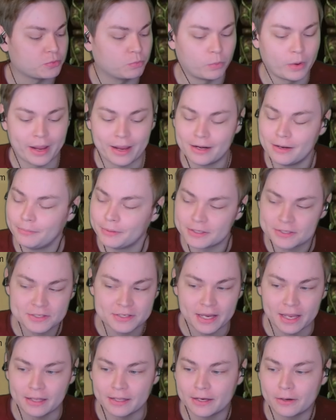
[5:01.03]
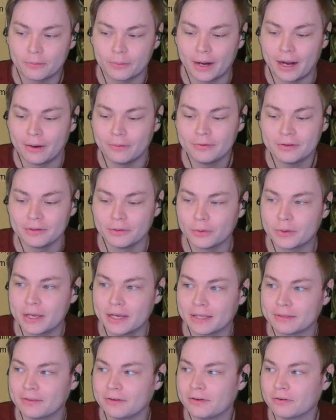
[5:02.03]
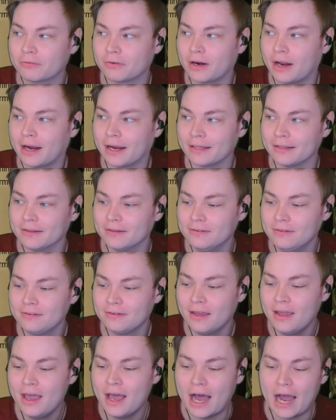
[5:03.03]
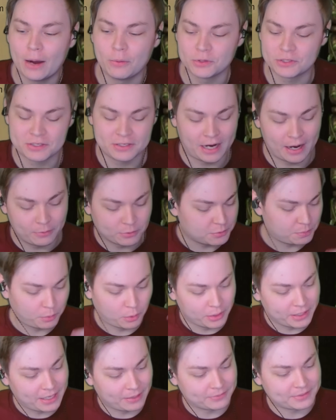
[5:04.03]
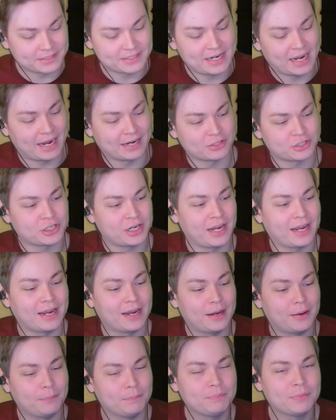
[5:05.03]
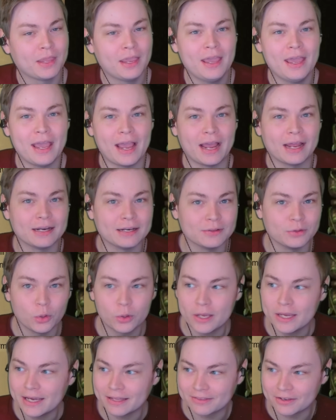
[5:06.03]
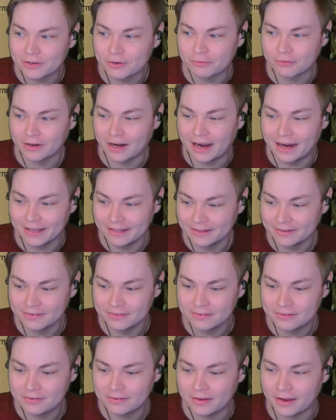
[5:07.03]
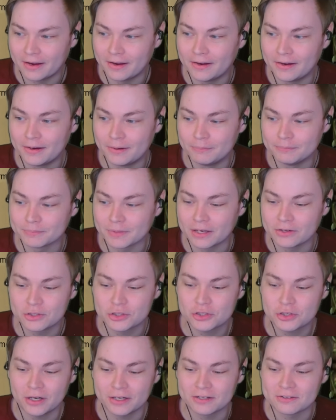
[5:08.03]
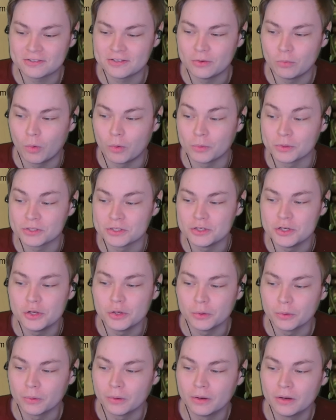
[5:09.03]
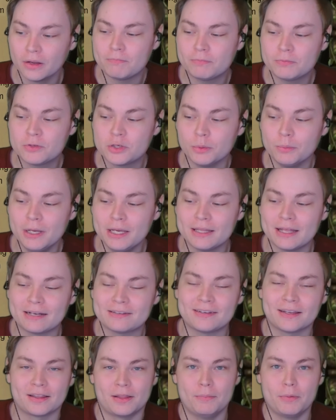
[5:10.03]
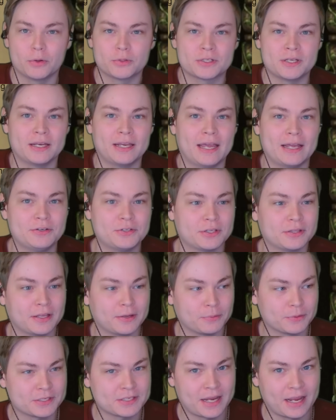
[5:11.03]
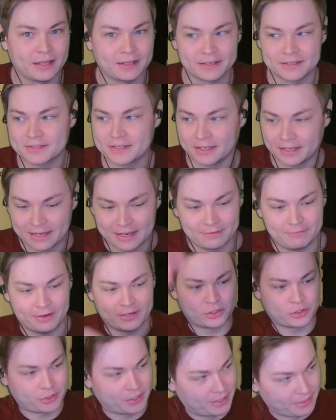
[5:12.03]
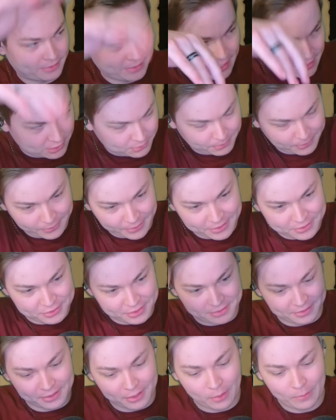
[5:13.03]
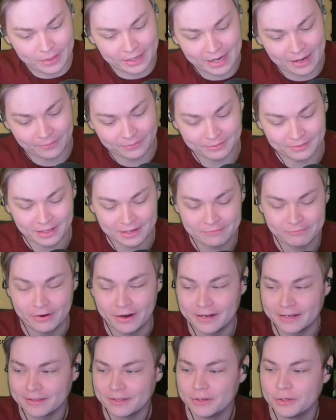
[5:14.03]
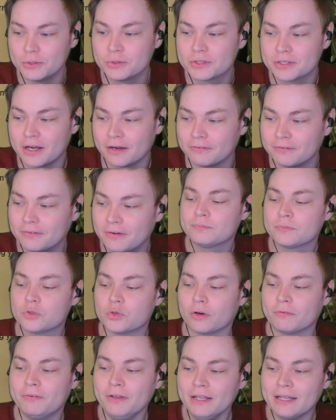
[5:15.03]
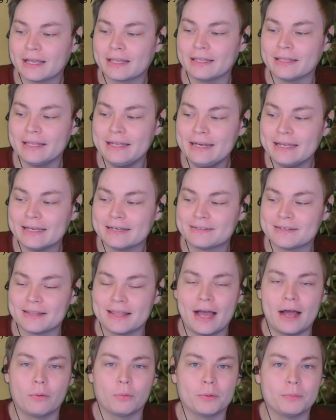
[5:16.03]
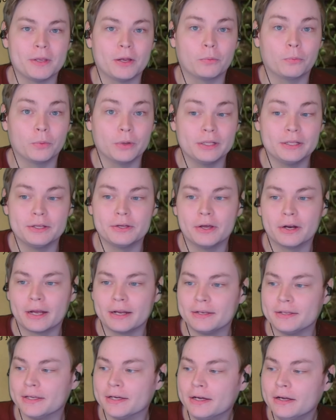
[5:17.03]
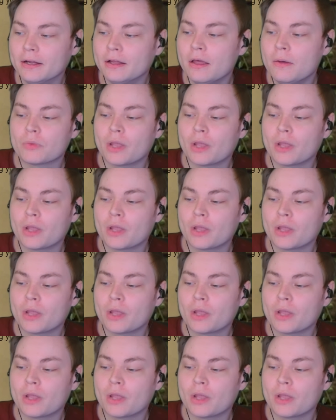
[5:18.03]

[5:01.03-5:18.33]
randomly sailing around and looking at the different islands. I was pulling out detach cam and looking at the different islands, and just trying to see what was new. To me, that's like the most engaging thing with scaling, is the like adventuring, the exploration, the going out and like finding the new stuff. So I feel like leaning into that would be a really good idea.